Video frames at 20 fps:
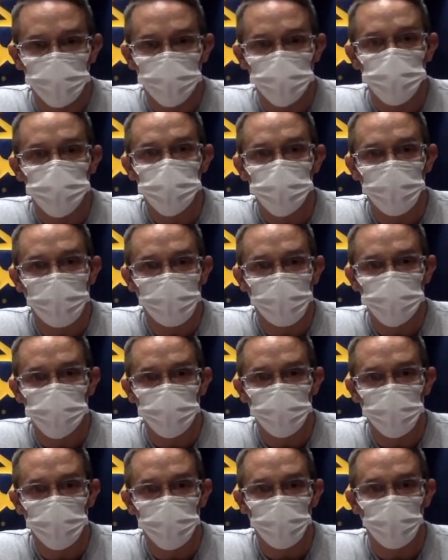seeing some of
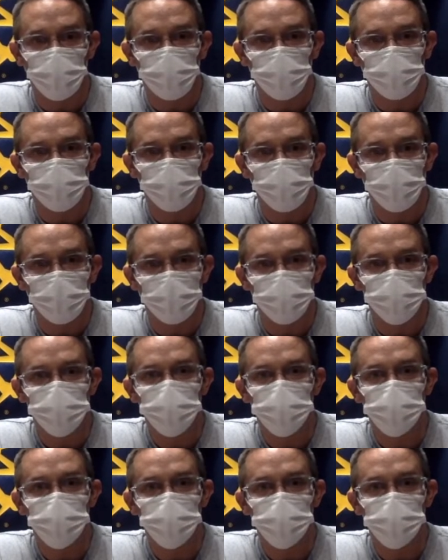their old friends